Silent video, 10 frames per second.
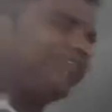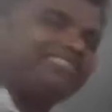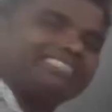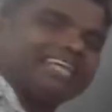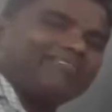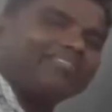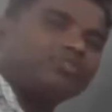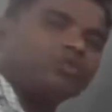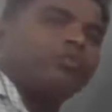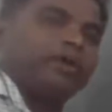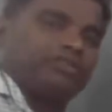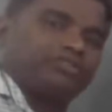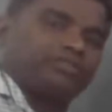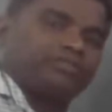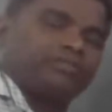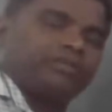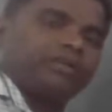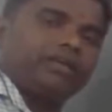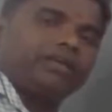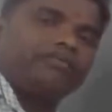which is having two parts.
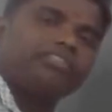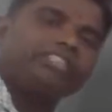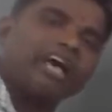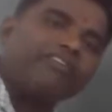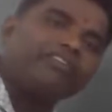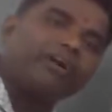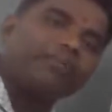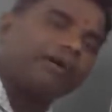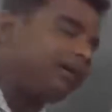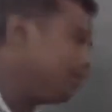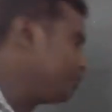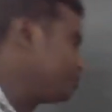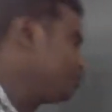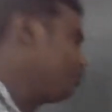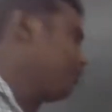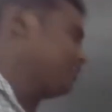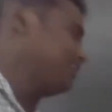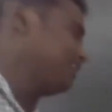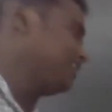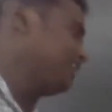It is having what two parts
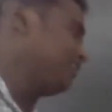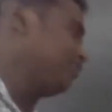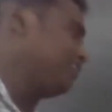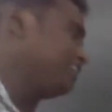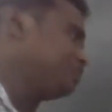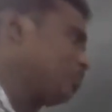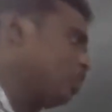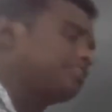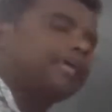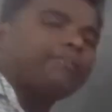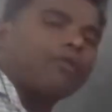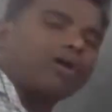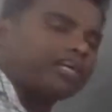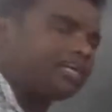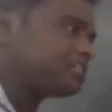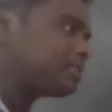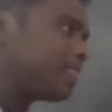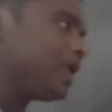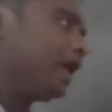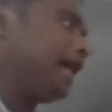are there. One is Rothke pocket
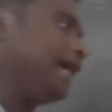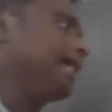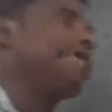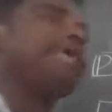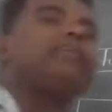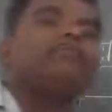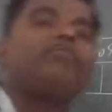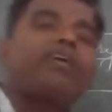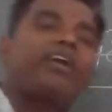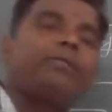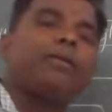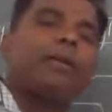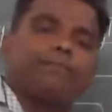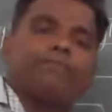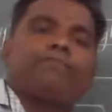and infundibulum.